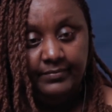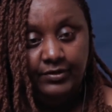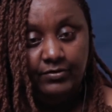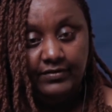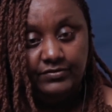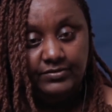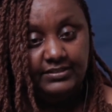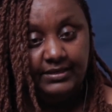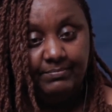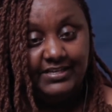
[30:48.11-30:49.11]
You have to
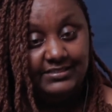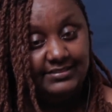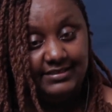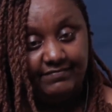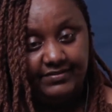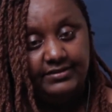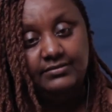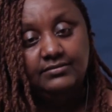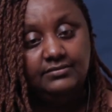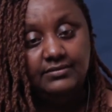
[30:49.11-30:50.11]
say by
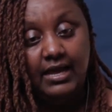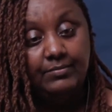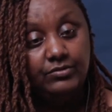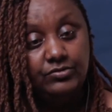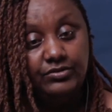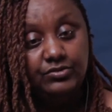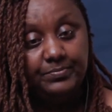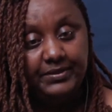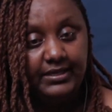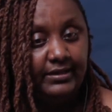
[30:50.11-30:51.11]
7, I'm not going to
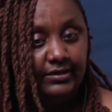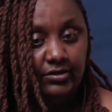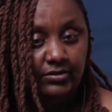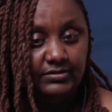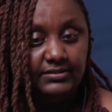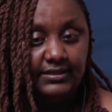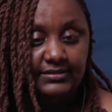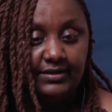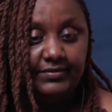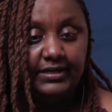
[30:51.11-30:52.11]
pick any calls that
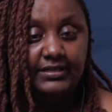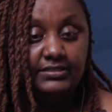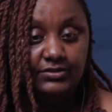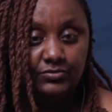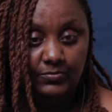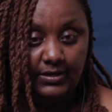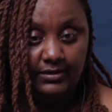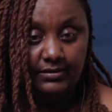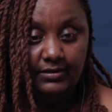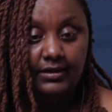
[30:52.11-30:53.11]
are related to
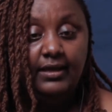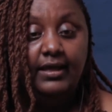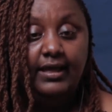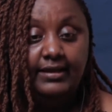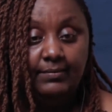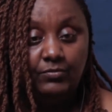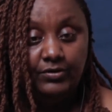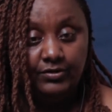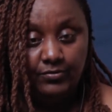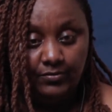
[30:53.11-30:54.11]
work. And I'm
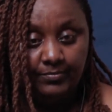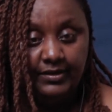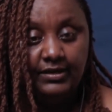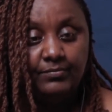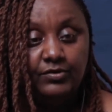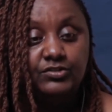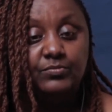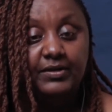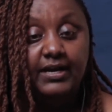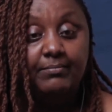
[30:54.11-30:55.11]
going home and I'm going to
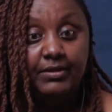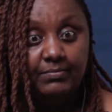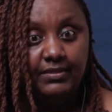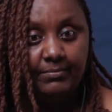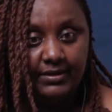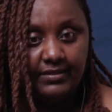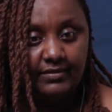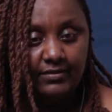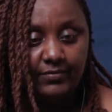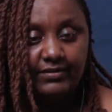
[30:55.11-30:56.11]
become maybe the mother
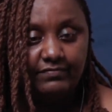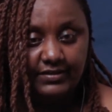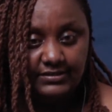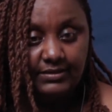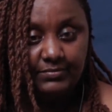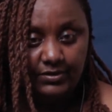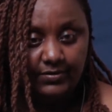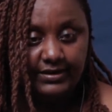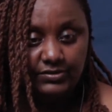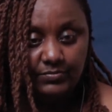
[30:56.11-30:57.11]
and the wife that I'm
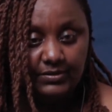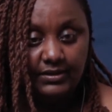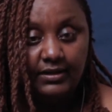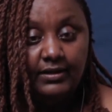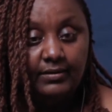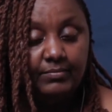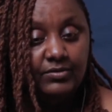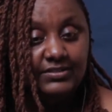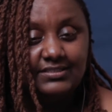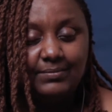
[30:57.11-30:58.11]
required to be.
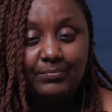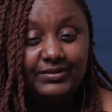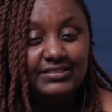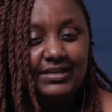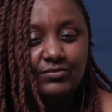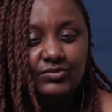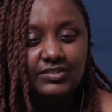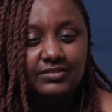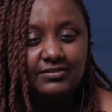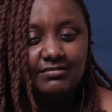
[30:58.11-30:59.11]
Because at some point I was
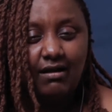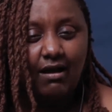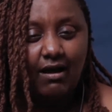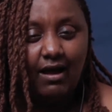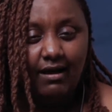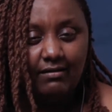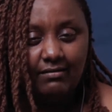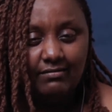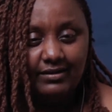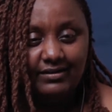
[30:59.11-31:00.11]
just
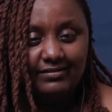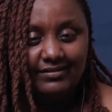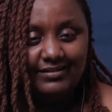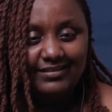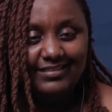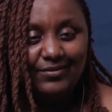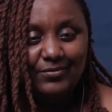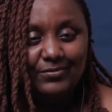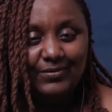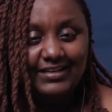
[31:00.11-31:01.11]
angry. The
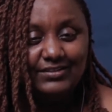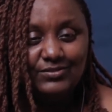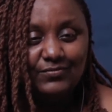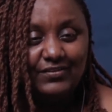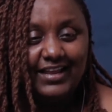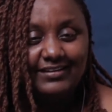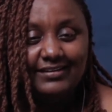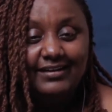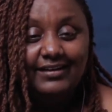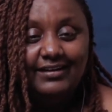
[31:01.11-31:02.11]
whole world, I used to feel like
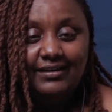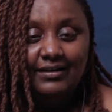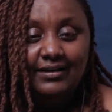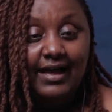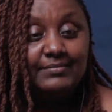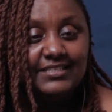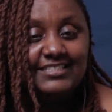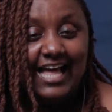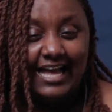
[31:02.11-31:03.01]
I'm just